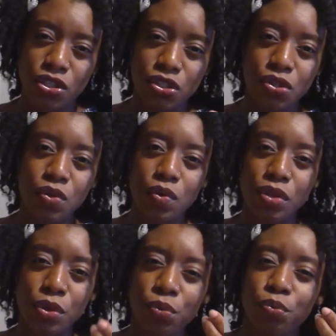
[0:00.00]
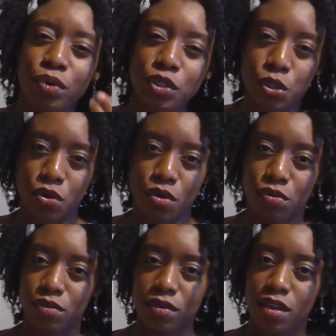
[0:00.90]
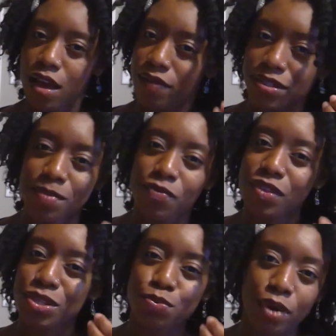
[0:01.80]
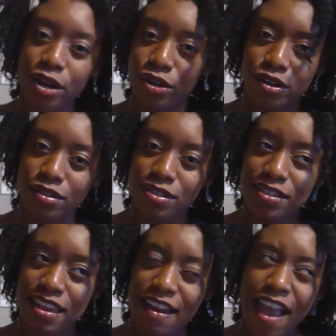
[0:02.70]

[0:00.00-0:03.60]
to the original of some of these records